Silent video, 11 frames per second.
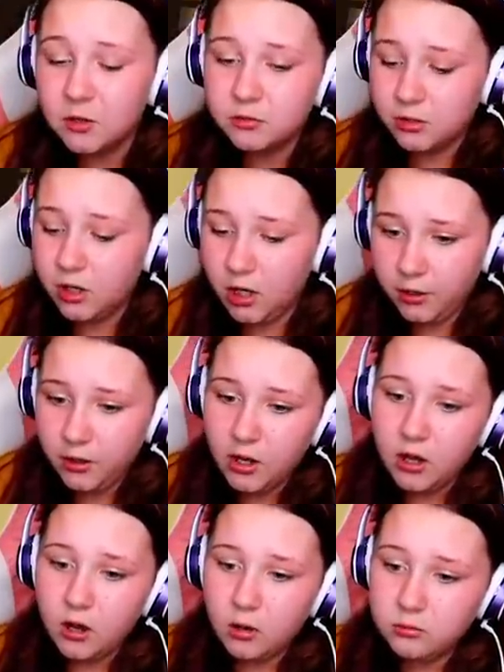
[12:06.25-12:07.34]
Oh no,
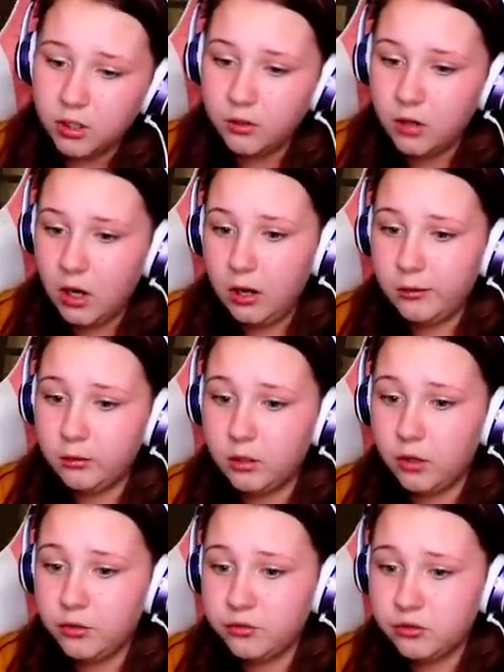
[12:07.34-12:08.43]
oh no, oh
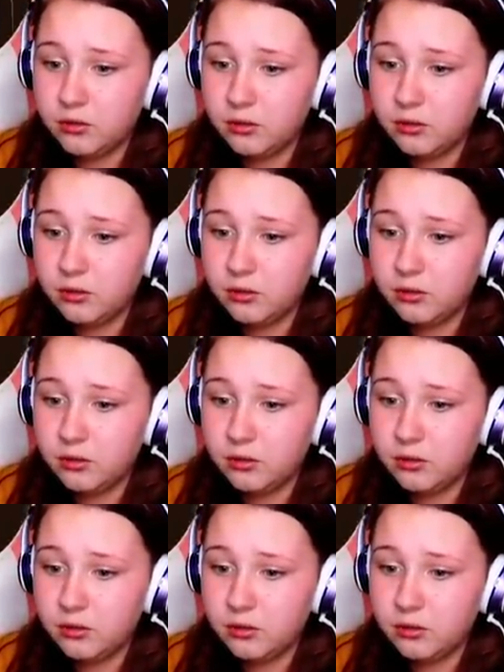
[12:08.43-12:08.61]
gosh.